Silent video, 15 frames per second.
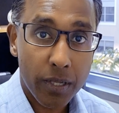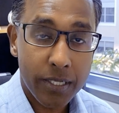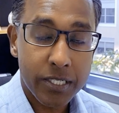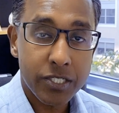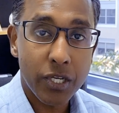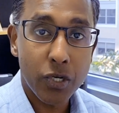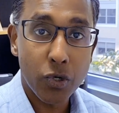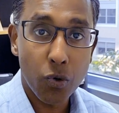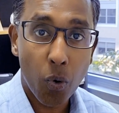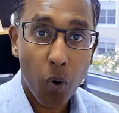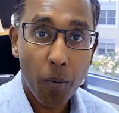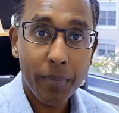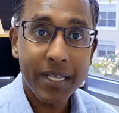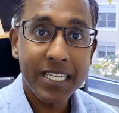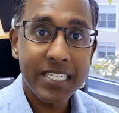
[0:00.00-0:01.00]
So
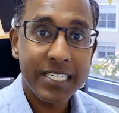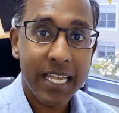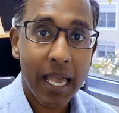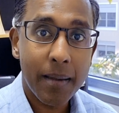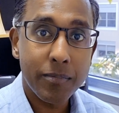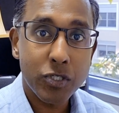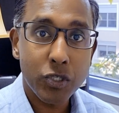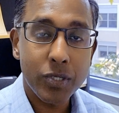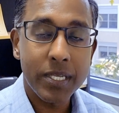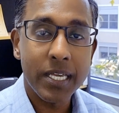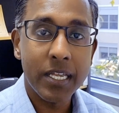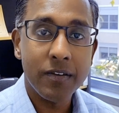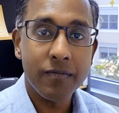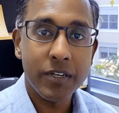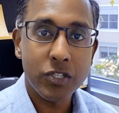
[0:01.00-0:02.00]
normally stamp duty
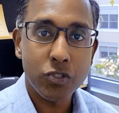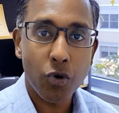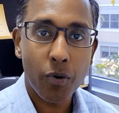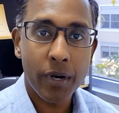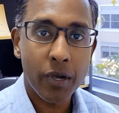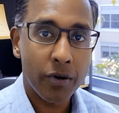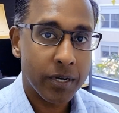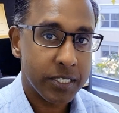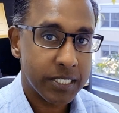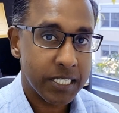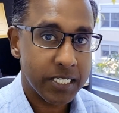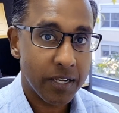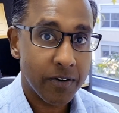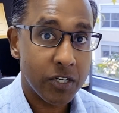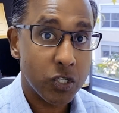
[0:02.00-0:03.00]
in Victoria on a
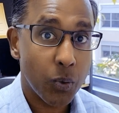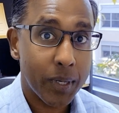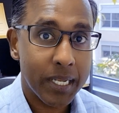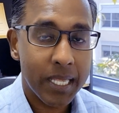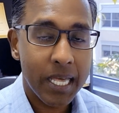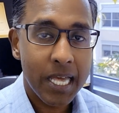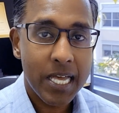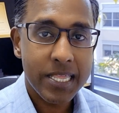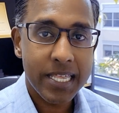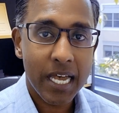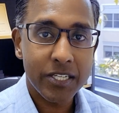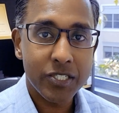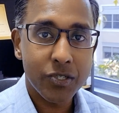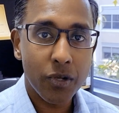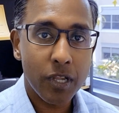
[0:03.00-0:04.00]

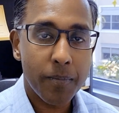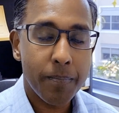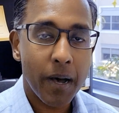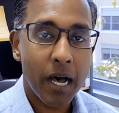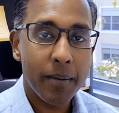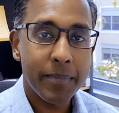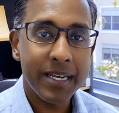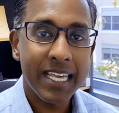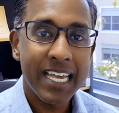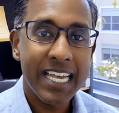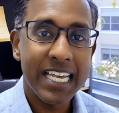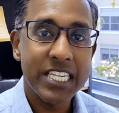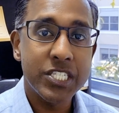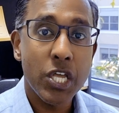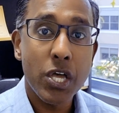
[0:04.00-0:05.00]
$620,000 apartment
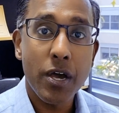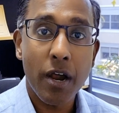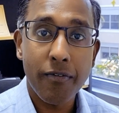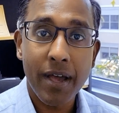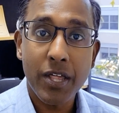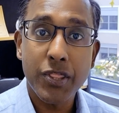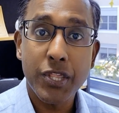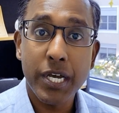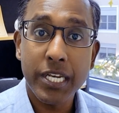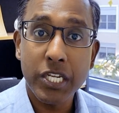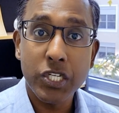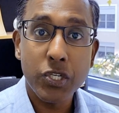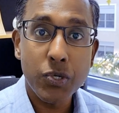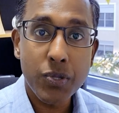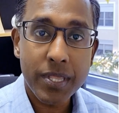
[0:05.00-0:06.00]
is around
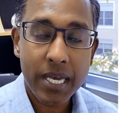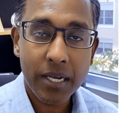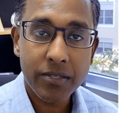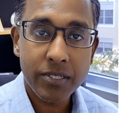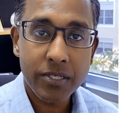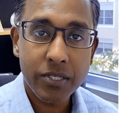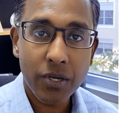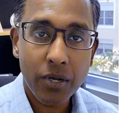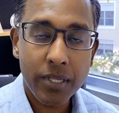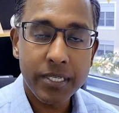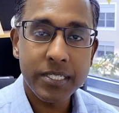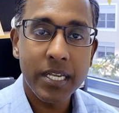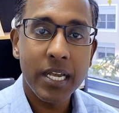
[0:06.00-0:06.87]
$32,000.